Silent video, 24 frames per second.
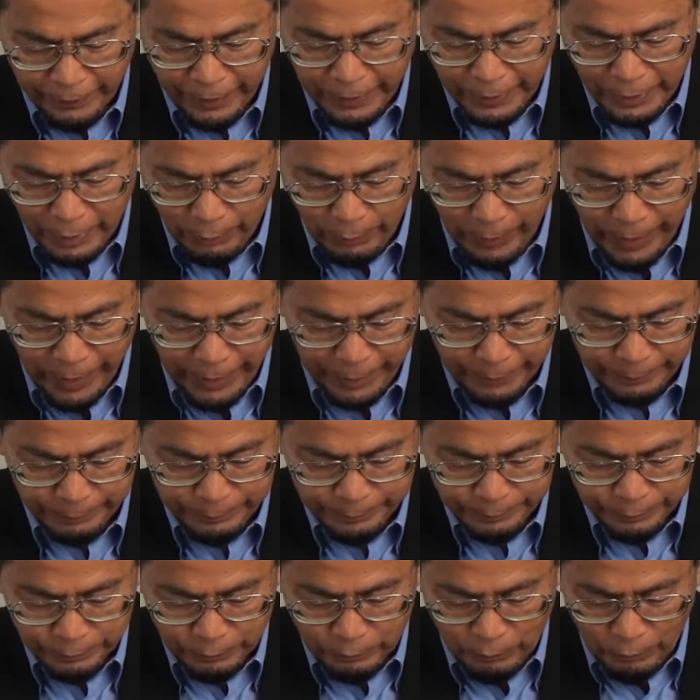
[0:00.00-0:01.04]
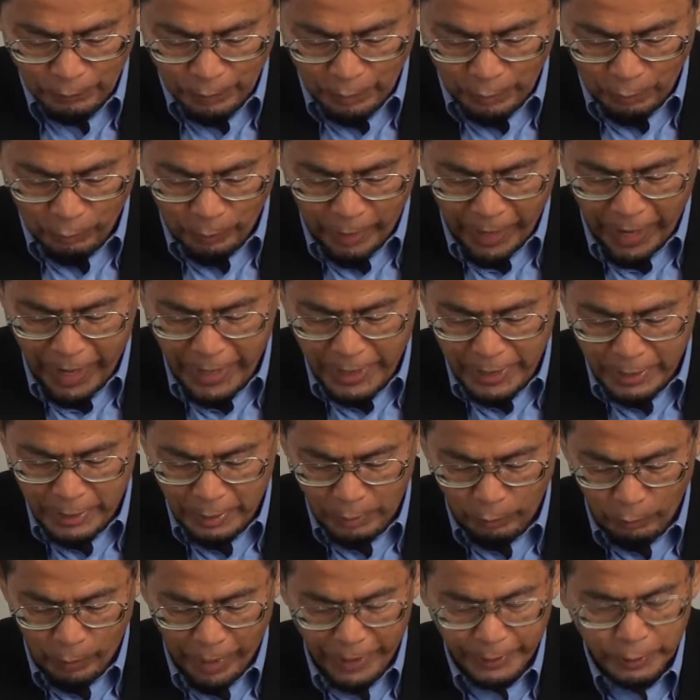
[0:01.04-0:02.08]
running away. When
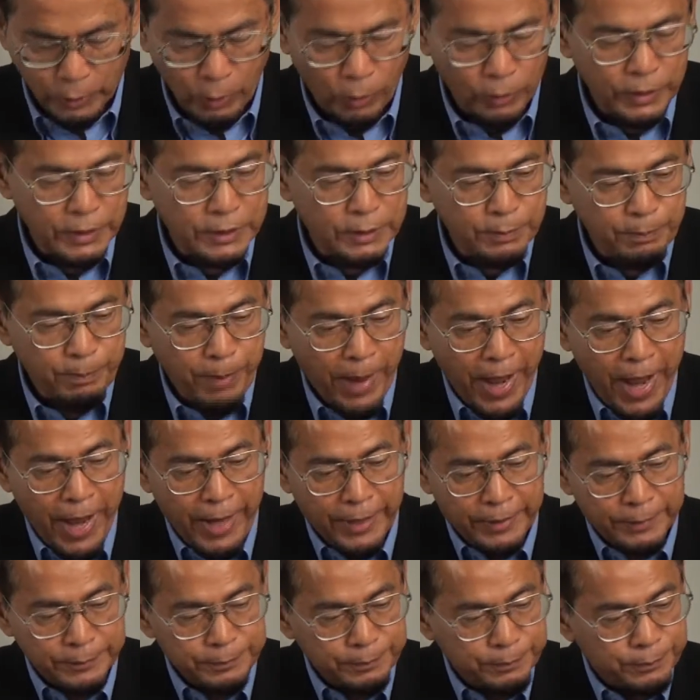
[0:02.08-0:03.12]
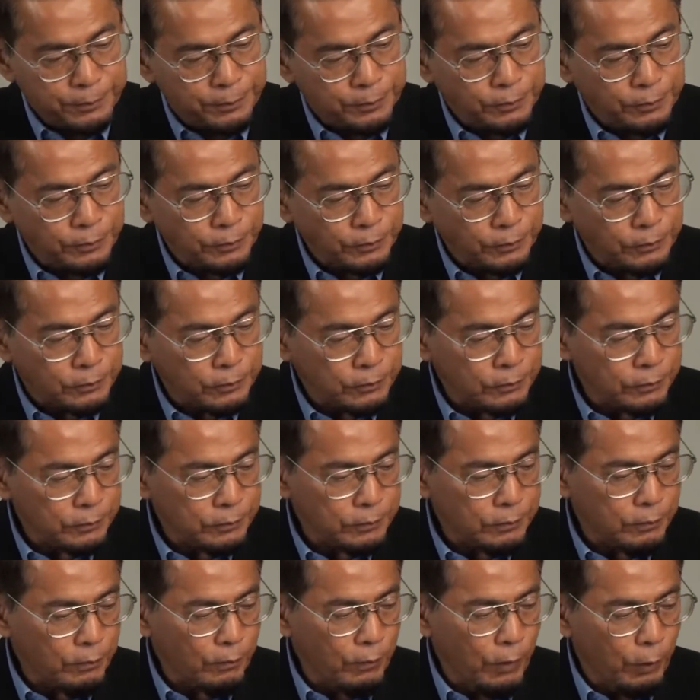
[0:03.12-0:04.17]
the white coat is paired
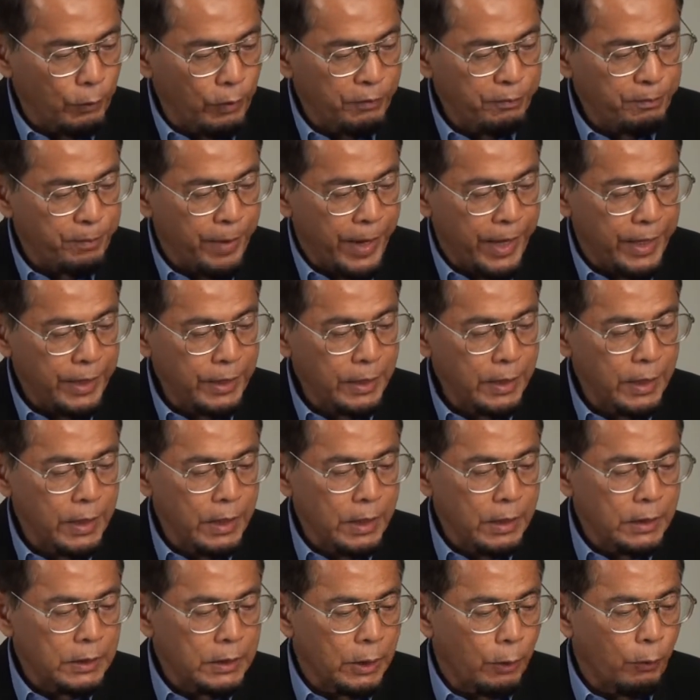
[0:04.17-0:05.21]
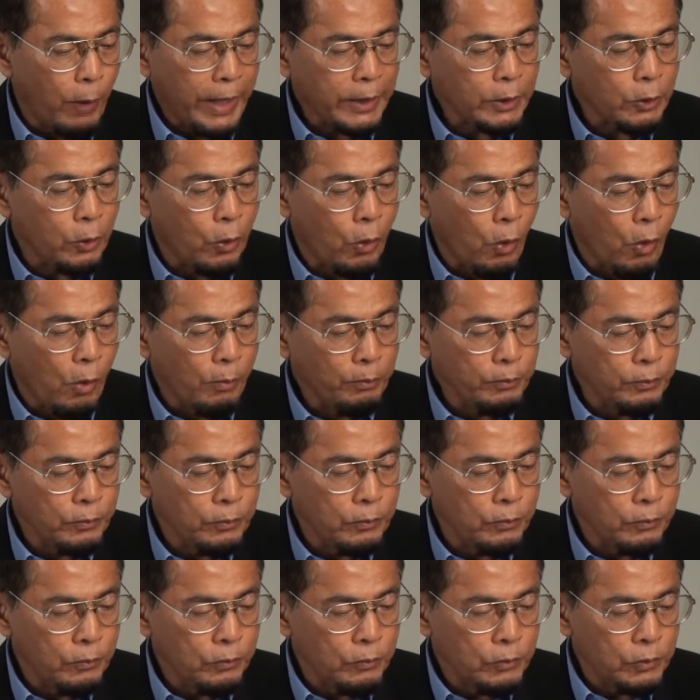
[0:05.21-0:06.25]
with pain, the white coat
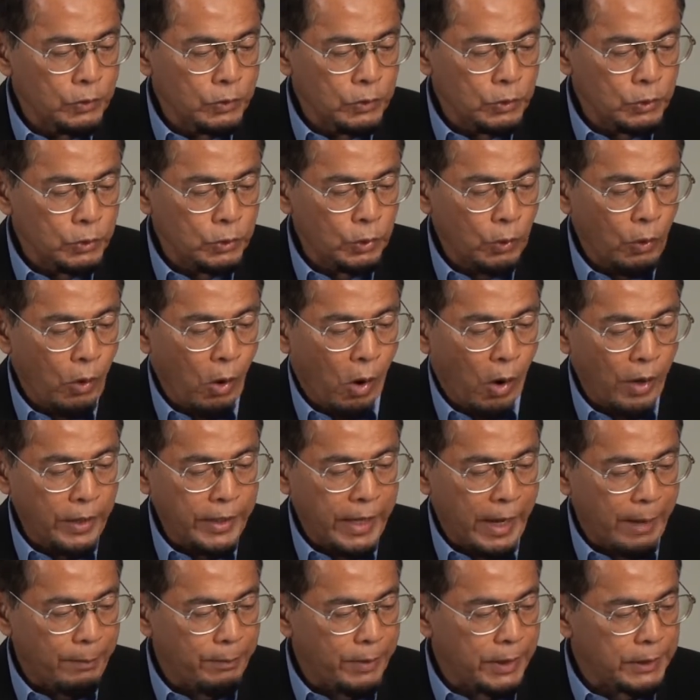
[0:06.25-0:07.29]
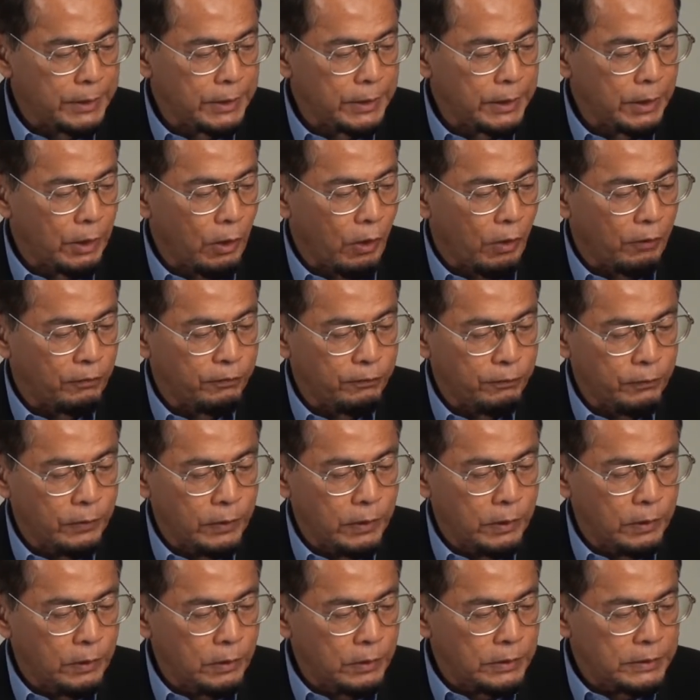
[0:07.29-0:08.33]
took on the ability of
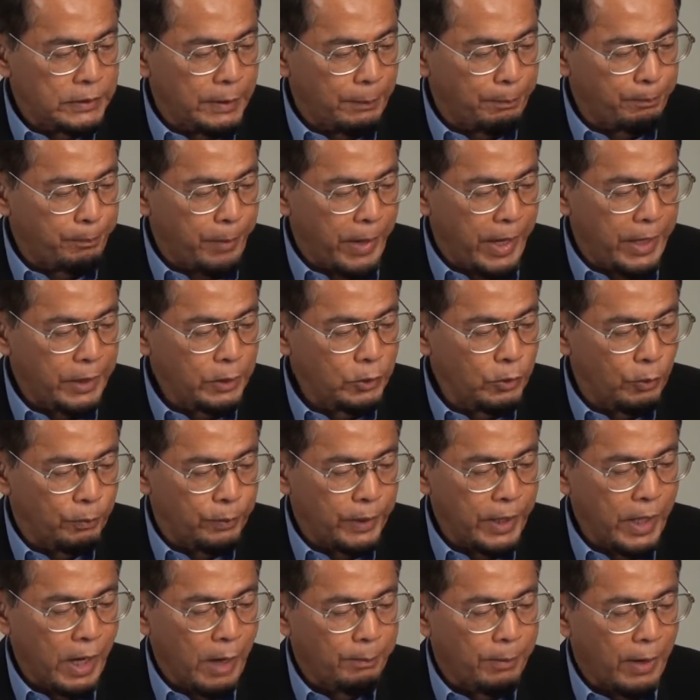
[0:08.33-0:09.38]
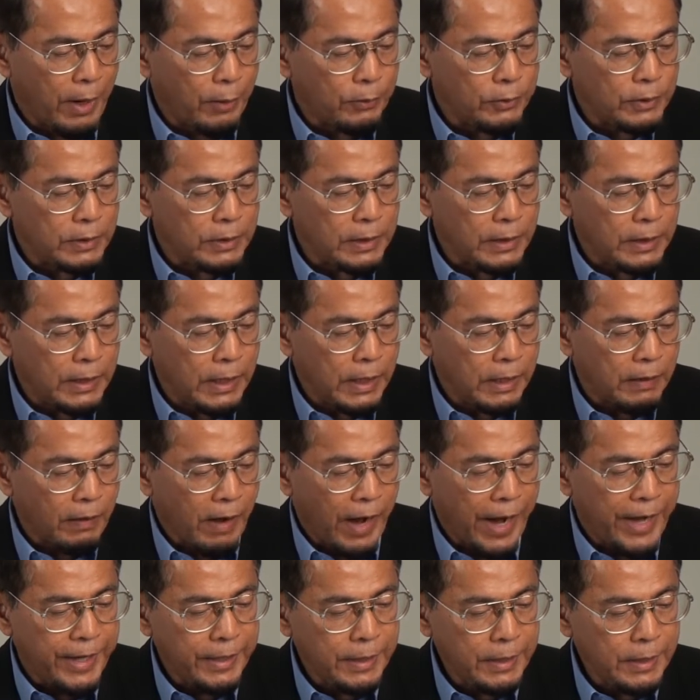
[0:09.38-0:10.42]
the pain to bring about
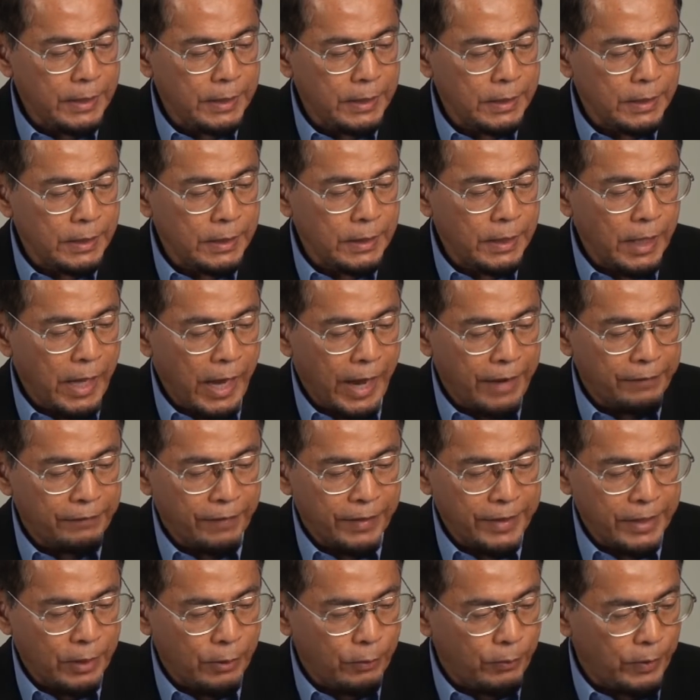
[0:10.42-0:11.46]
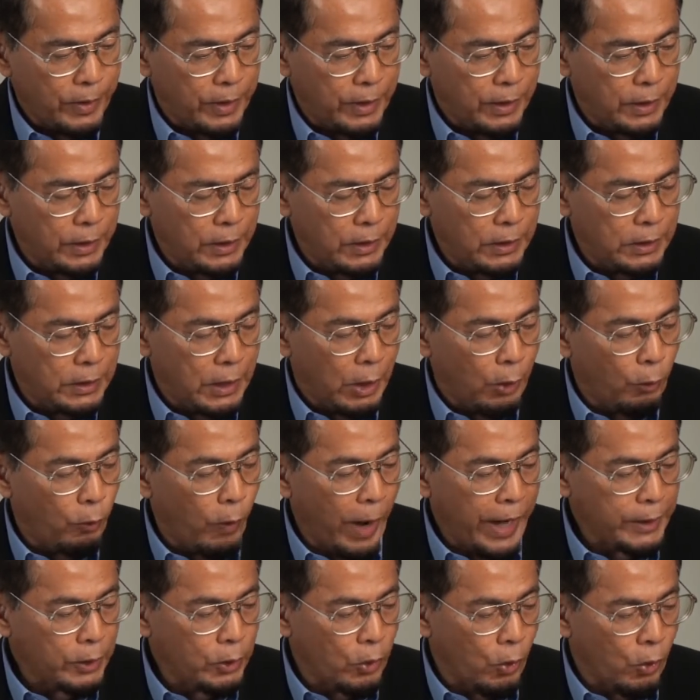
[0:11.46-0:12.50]
crying and running away. The
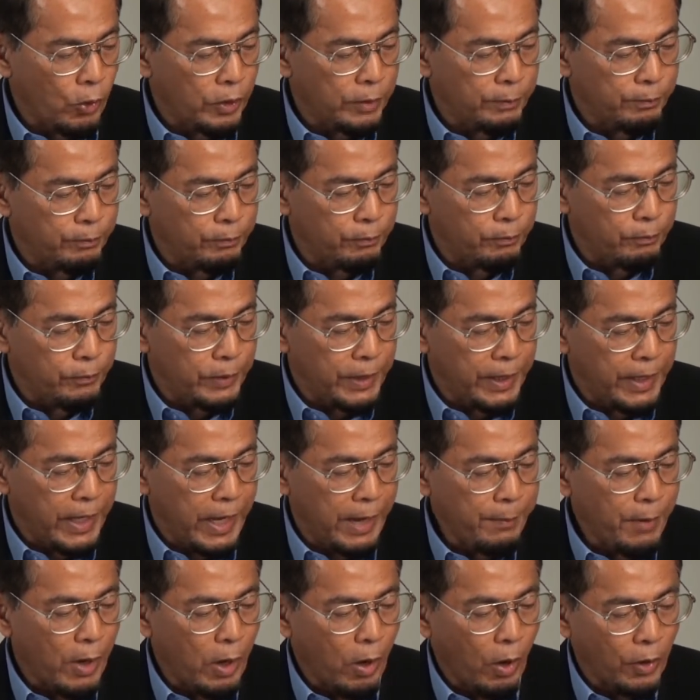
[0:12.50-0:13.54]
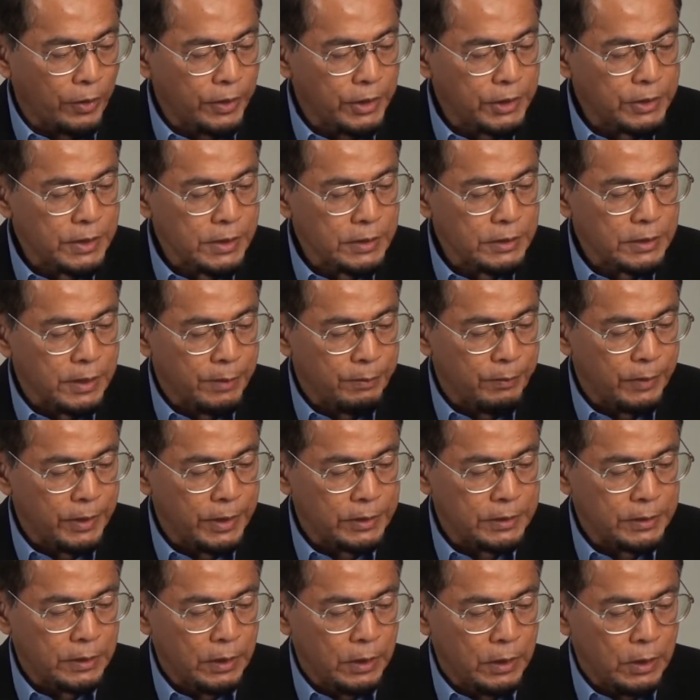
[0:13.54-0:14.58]
white coat became a conditioned
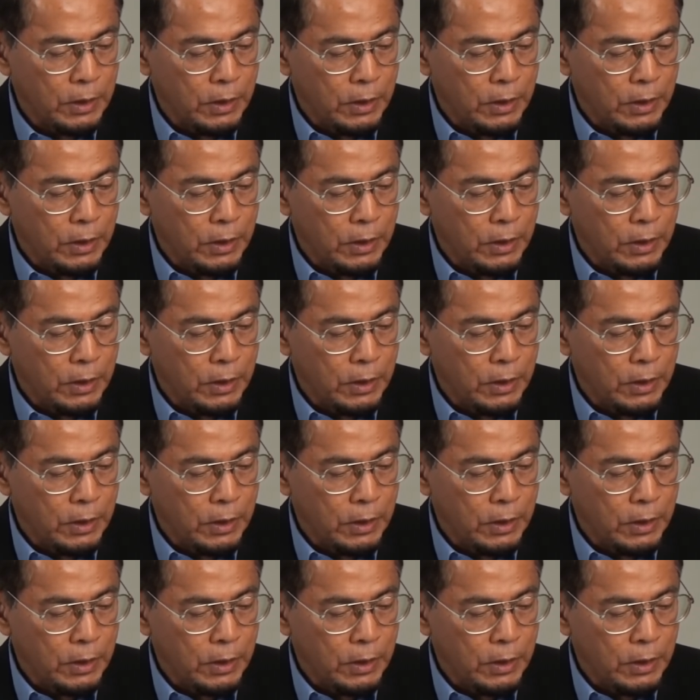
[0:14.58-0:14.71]
stimulus